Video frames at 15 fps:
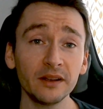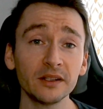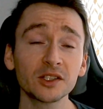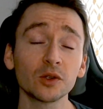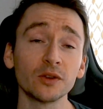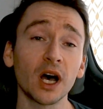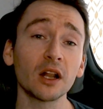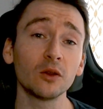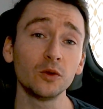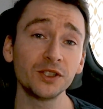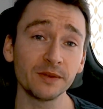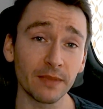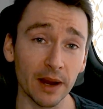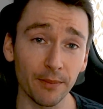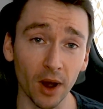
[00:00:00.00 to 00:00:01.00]
so not
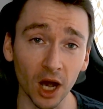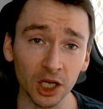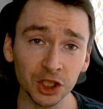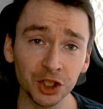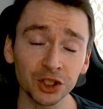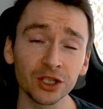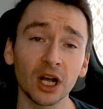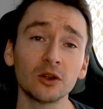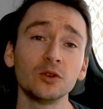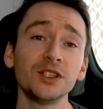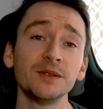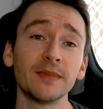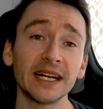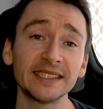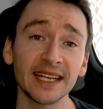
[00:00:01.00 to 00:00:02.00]
losing my posture, not
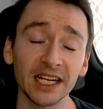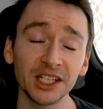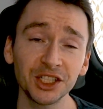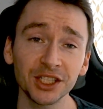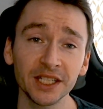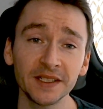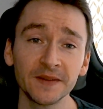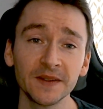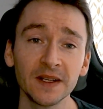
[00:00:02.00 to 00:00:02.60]
losing my tension,